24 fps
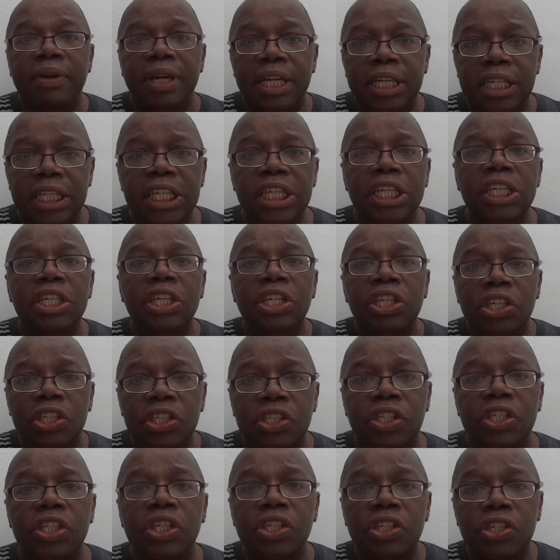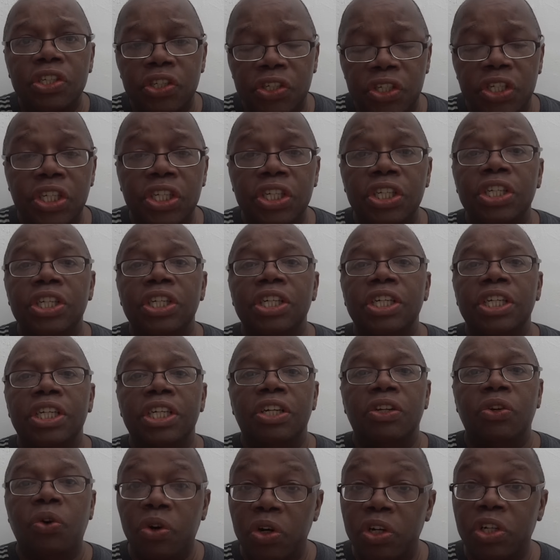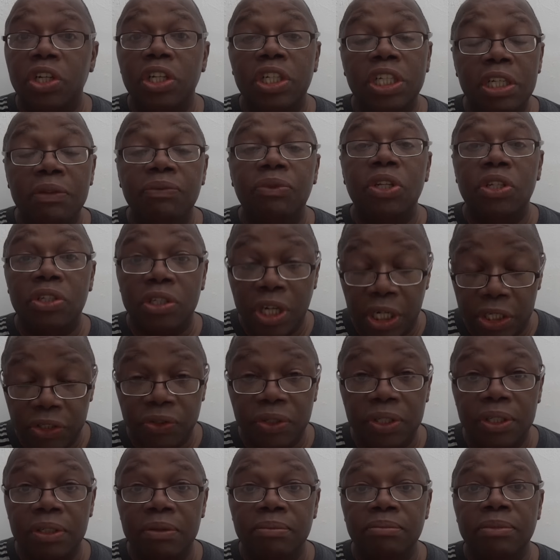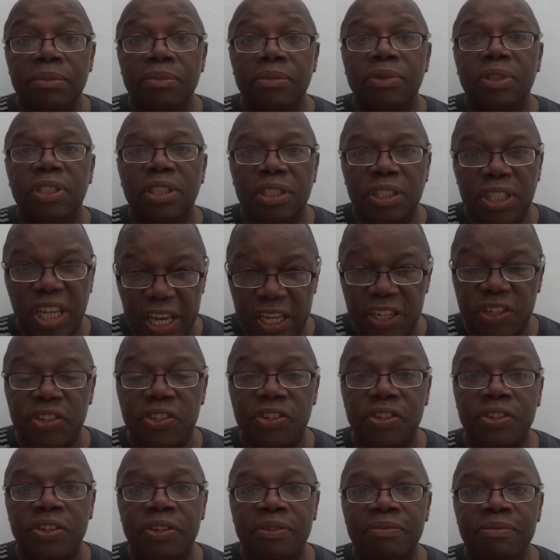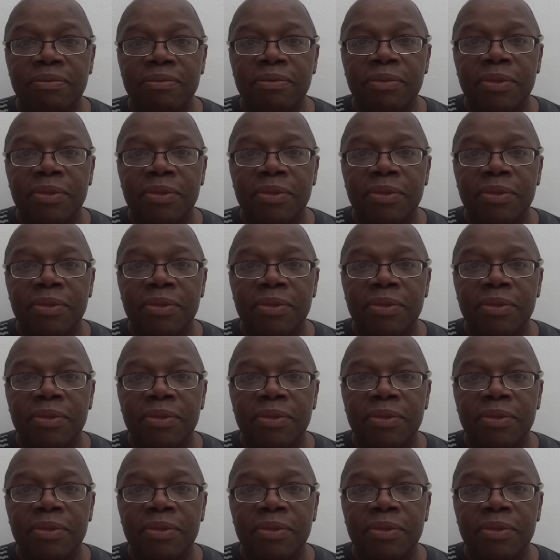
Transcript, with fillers: an ECC in order to leave this country. Yes.